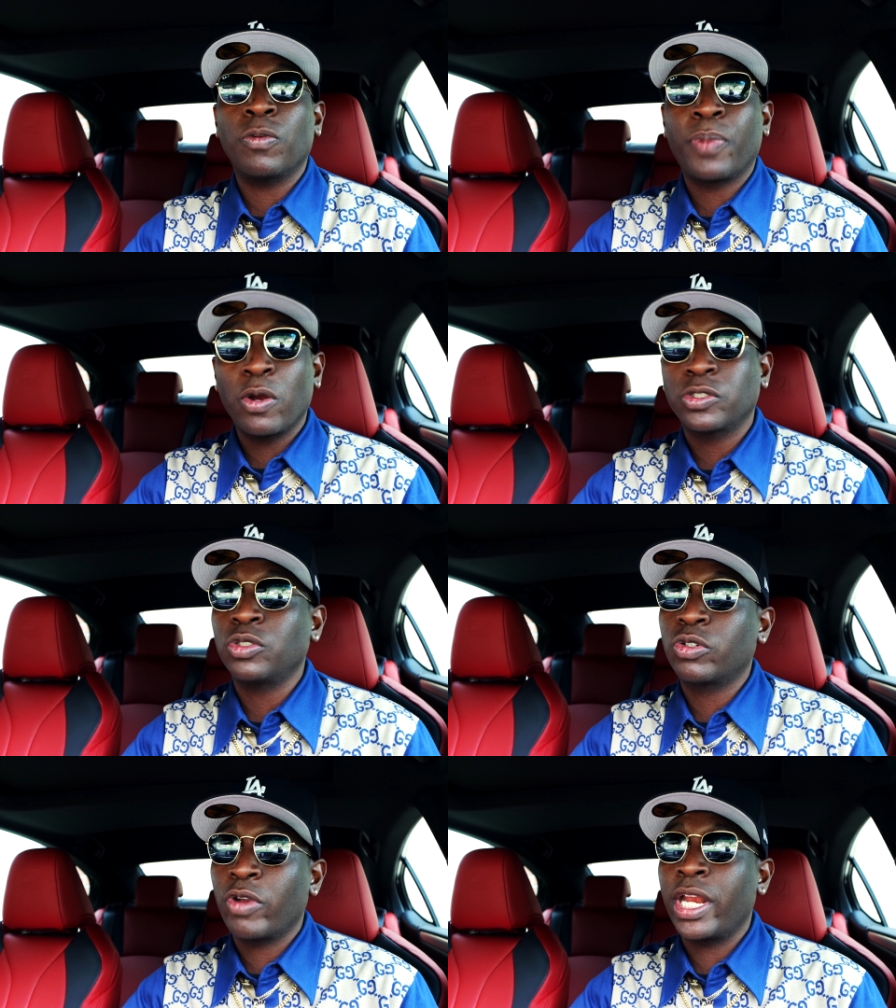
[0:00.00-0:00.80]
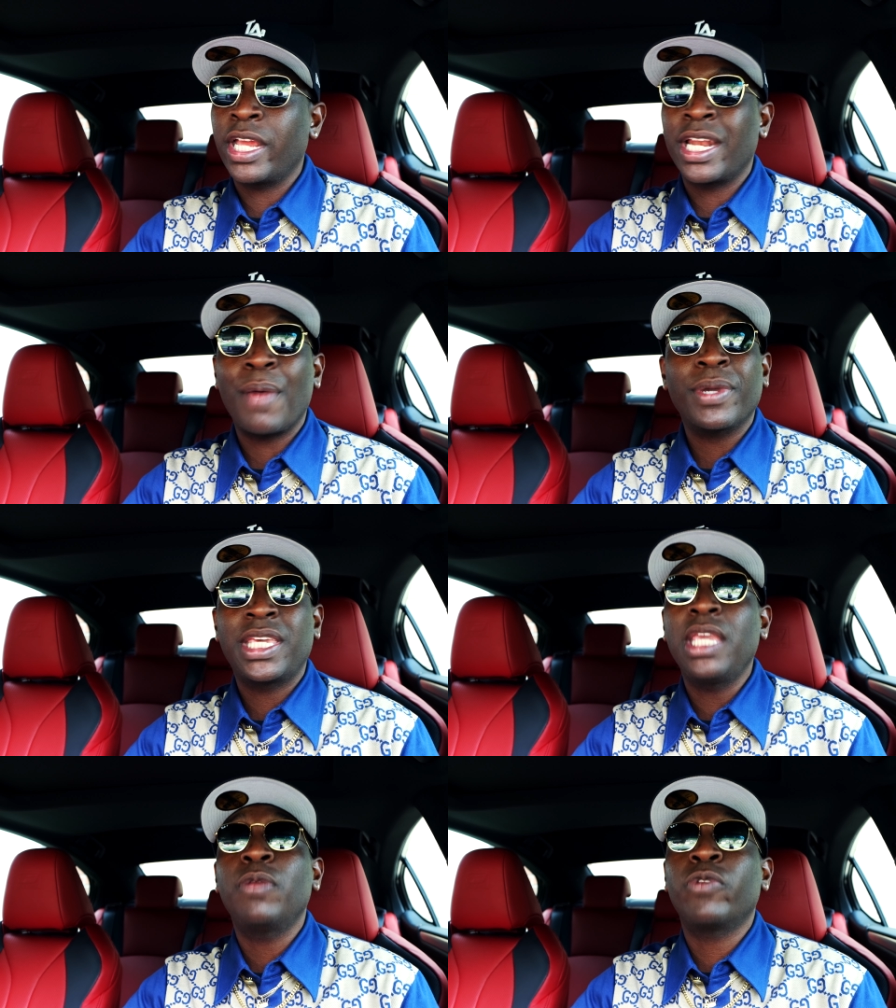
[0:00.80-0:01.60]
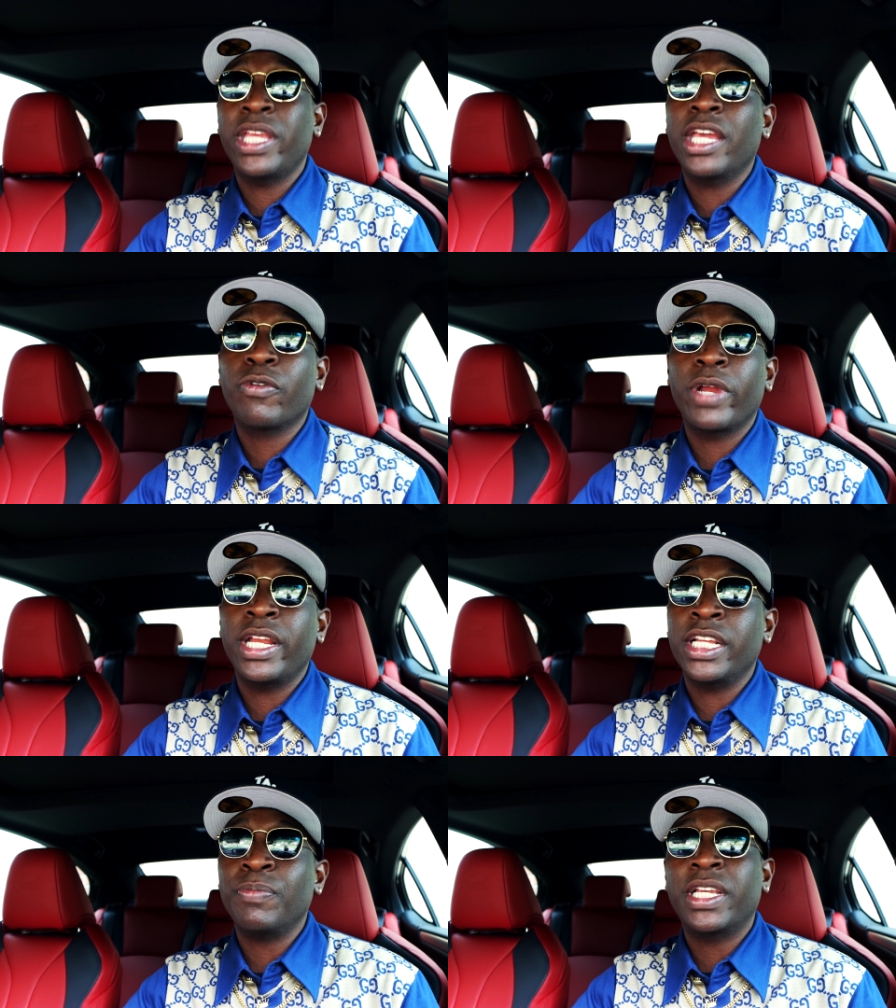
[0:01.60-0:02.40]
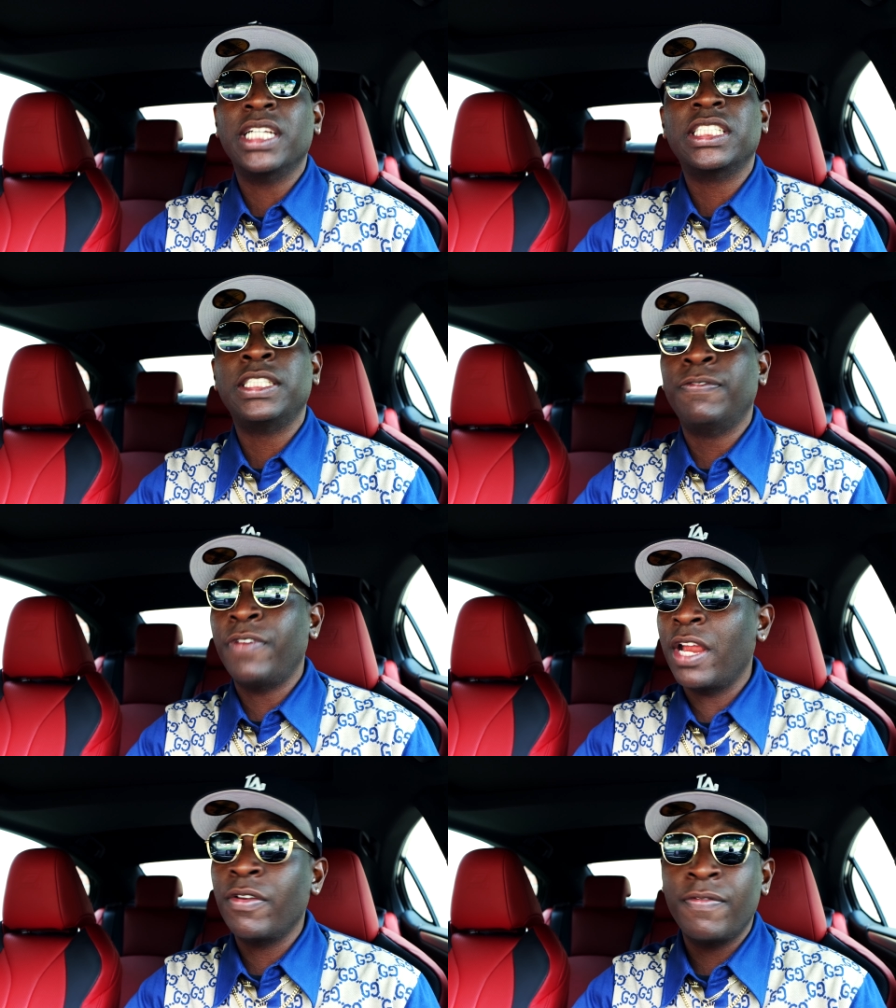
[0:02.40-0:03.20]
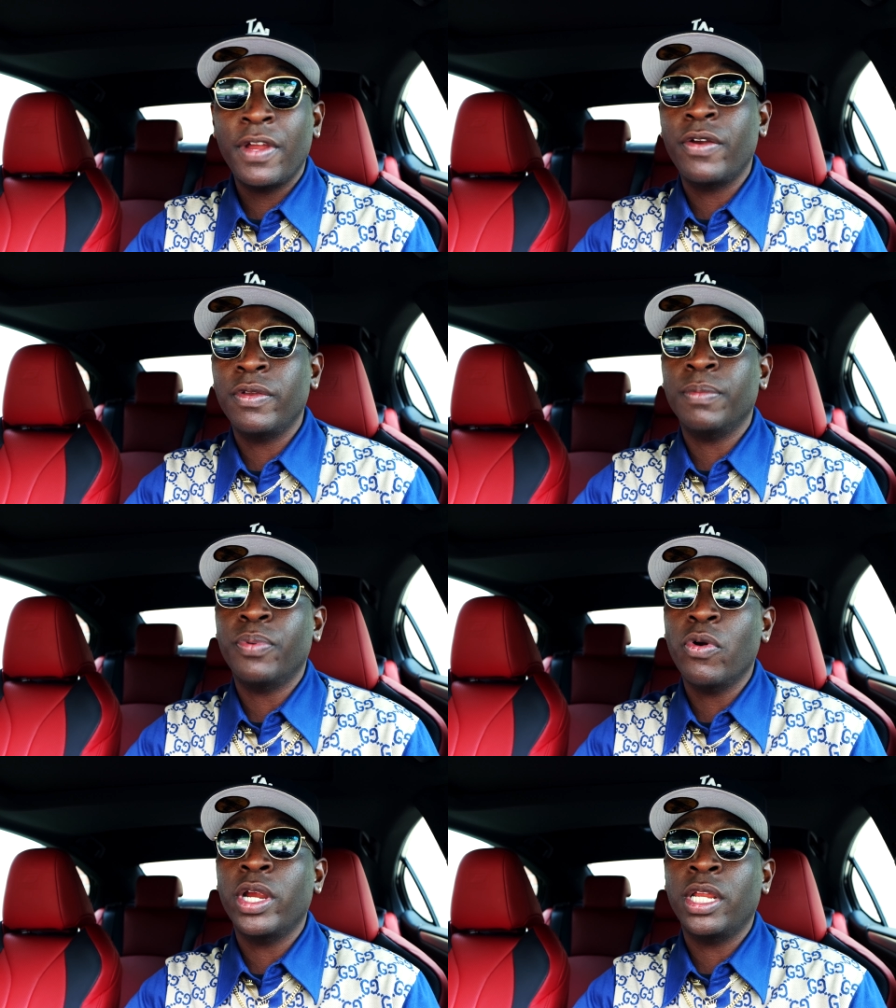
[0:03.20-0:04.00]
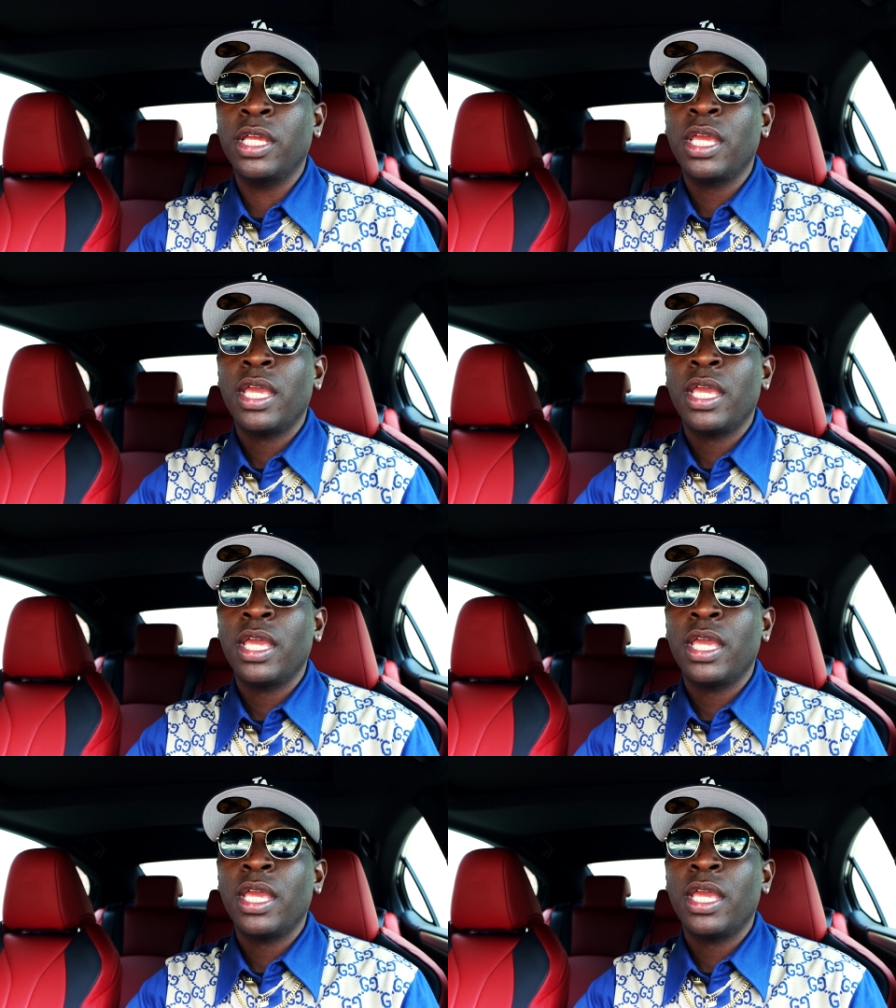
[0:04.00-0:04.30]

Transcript: personal credit and i'm gonna keep reiterating it because it's very very important